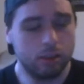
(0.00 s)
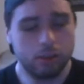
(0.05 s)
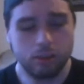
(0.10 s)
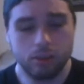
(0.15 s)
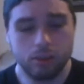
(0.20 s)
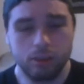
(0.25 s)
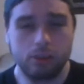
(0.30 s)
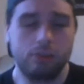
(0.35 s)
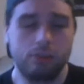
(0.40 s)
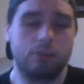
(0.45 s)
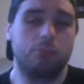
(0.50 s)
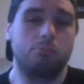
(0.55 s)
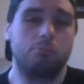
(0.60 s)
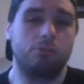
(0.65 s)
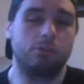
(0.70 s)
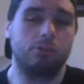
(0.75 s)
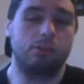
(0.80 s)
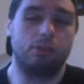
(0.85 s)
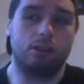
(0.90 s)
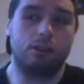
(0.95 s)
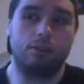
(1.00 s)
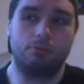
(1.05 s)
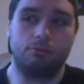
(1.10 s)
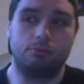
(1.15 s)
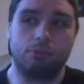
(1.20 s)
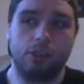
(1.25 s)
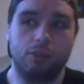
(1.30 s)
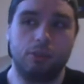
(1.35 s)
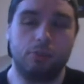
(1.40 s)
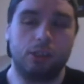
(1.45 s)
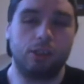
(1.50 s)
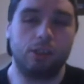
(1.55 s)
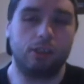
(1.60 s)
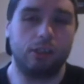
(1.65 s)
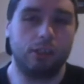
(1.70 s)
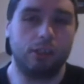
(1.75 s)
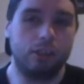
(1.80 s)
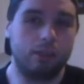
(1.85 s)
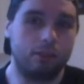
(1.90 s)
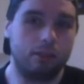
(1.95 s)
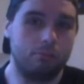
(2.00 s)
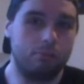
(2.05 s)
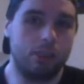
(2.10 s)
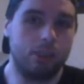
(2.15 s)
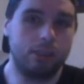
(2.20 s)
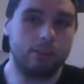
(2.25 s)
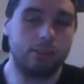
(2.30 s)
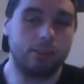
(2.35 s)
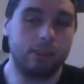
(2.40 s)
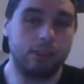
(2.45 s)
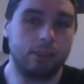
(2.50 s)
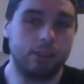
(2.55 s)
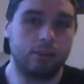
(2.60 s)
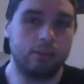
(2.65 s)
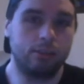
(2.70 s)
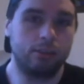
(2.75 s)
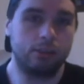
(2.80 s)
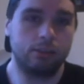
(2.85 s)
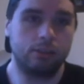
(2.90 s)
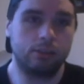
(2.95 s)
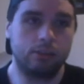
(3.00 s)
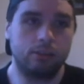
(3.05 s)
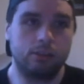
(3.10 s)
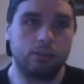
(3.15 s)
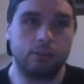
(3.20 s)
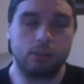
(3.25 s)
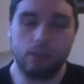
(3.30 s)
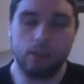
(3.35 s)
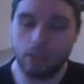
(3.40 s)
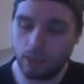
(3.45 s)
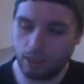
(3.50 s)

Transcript: There's a flea market in my town I